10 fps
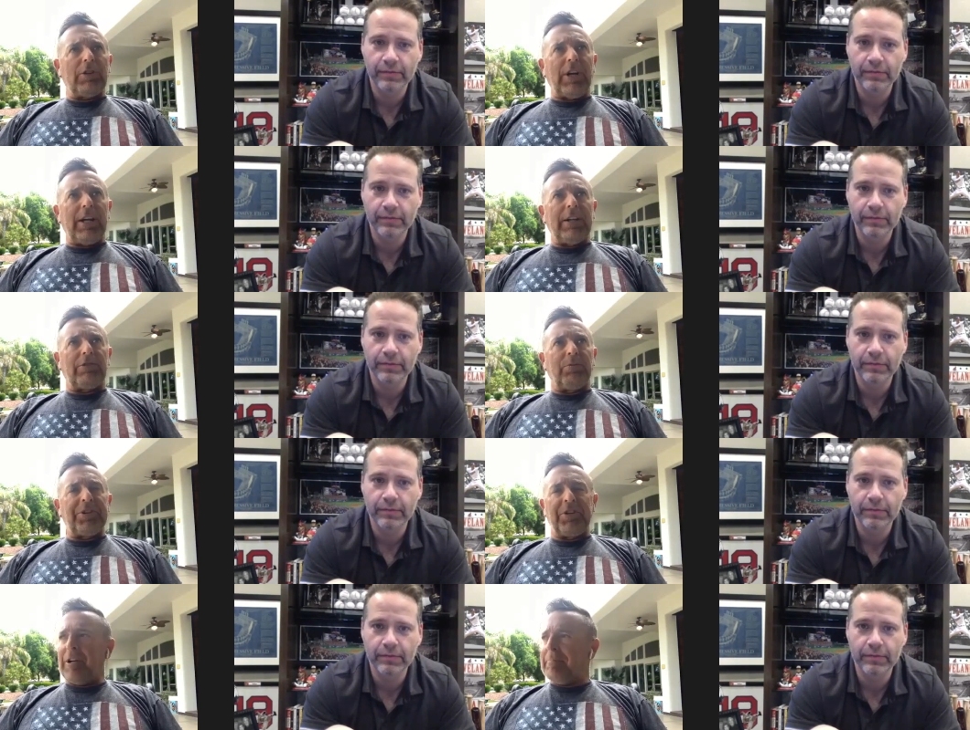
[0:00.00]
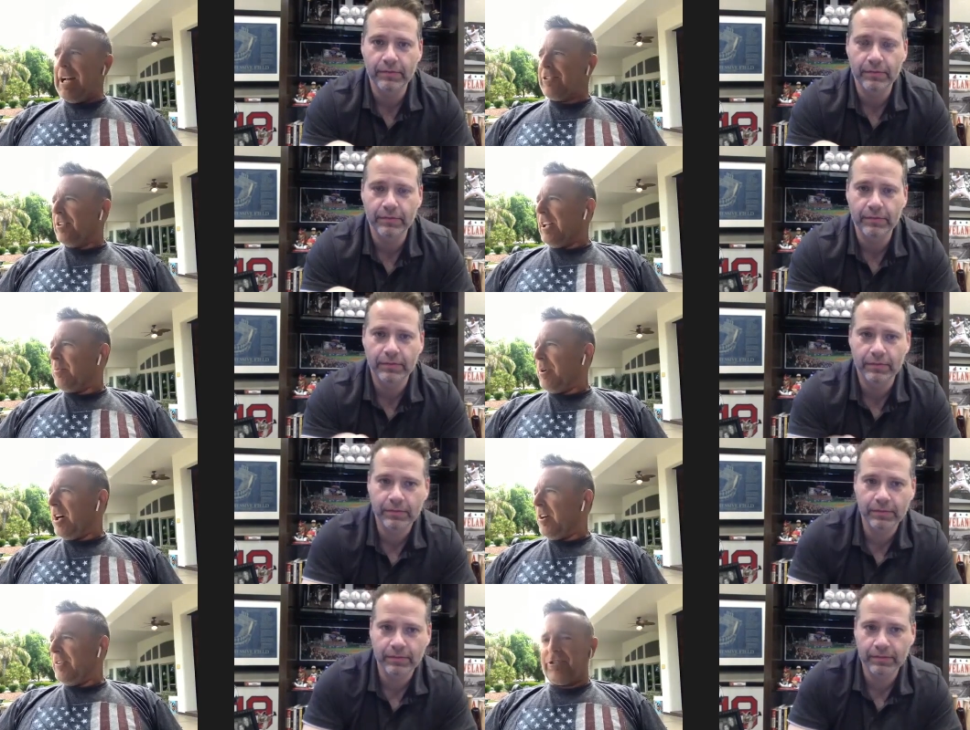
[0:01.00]
Speaker 1: I'll tell you this when you're in a
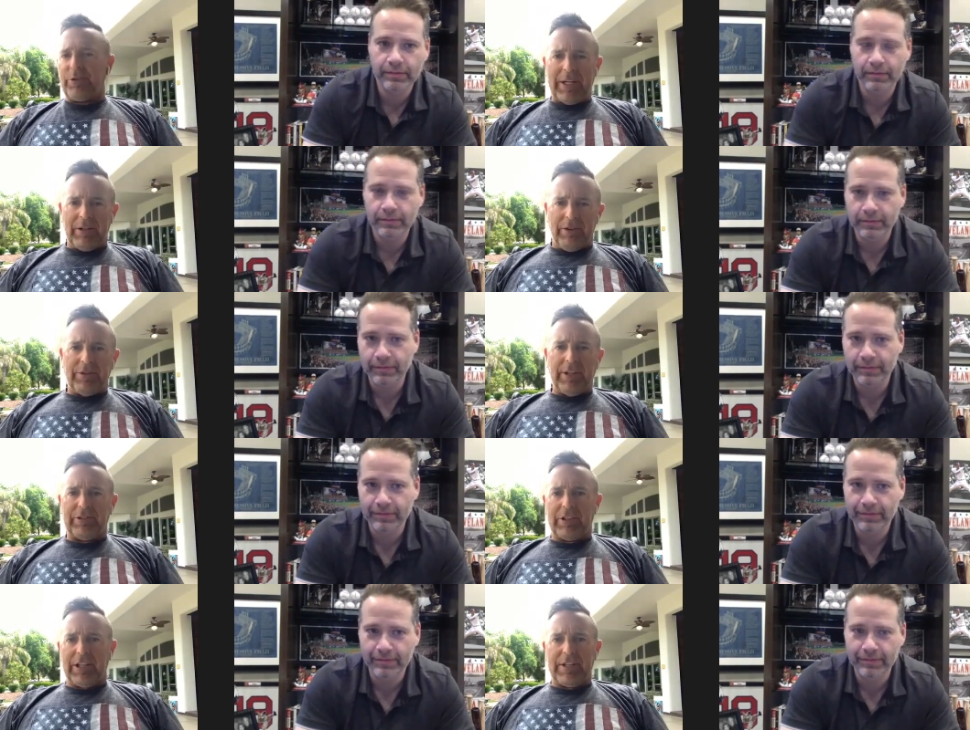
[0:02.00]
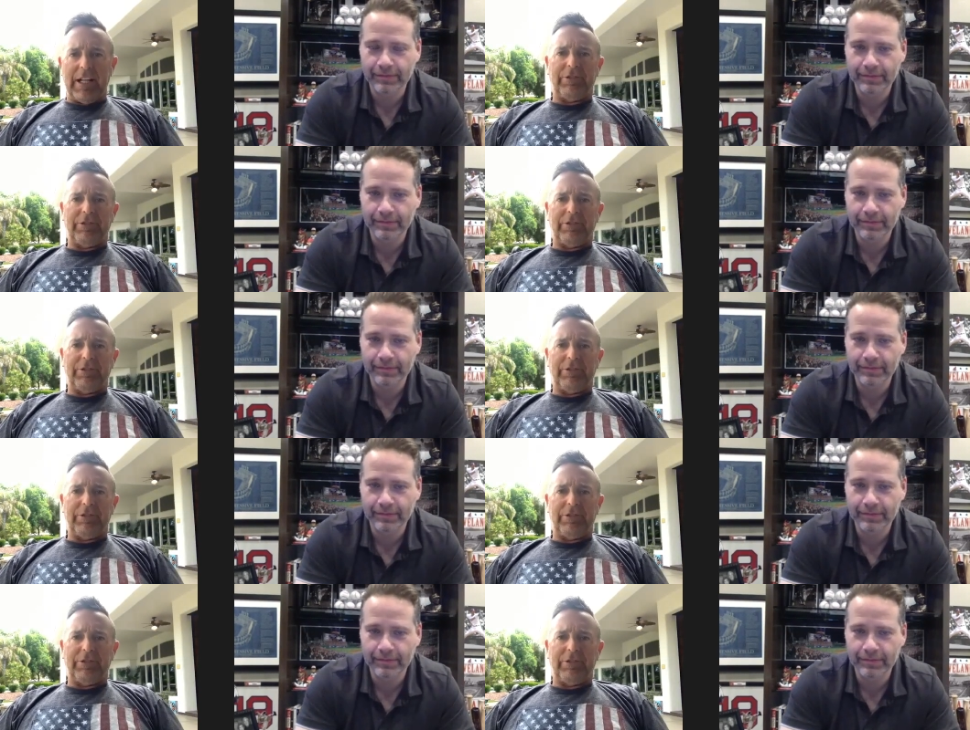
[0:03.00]
mansion like we are, and these are rentals, let's